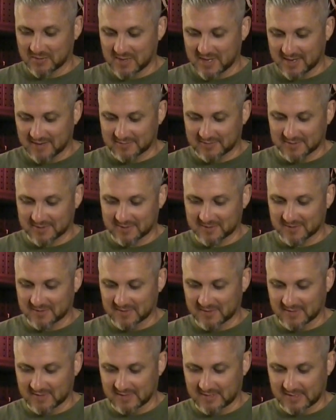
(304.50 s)
I don't have to.
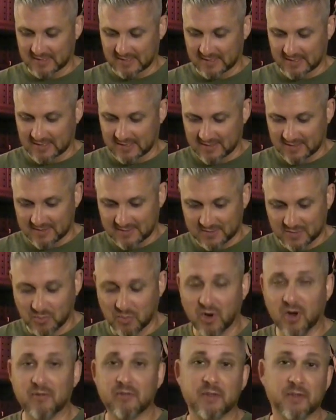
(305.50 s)
So
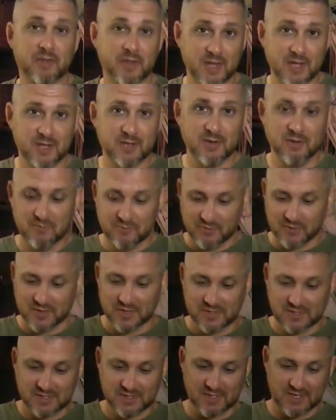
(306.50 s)
Marvin, thank you for
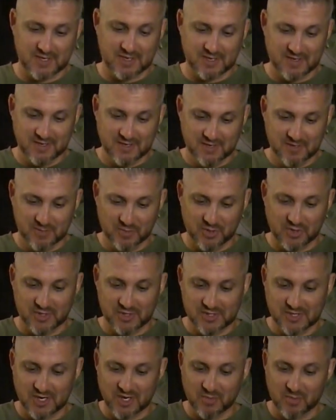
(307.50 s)
this putting
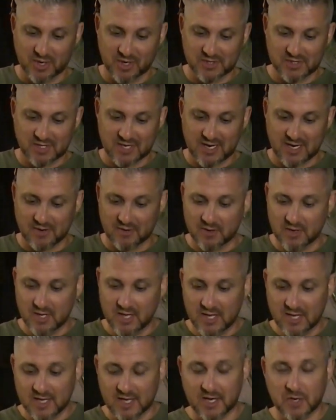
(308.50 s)
this gearbox together,
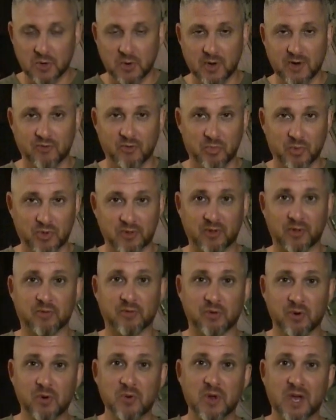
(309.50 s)
and whoever put the
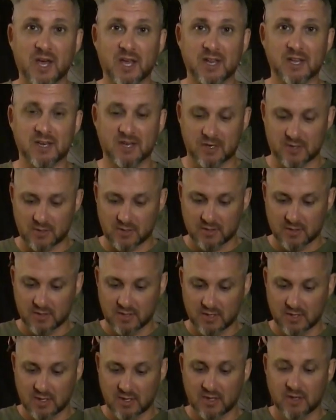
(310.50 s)
ThruNite in here,
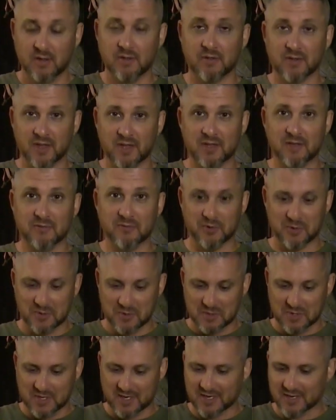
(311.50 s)
thank you for
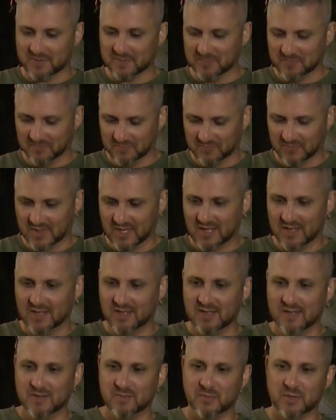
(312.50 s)
doing that.
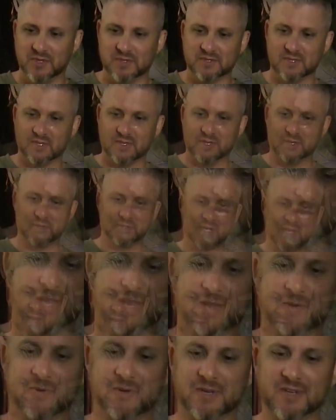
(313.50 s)
But it's the little
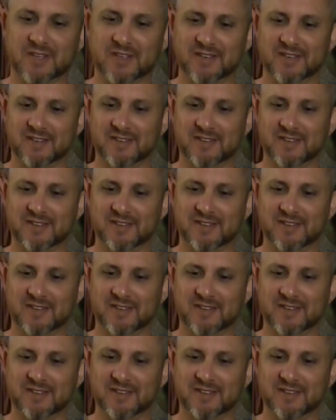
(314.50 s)
tiny one.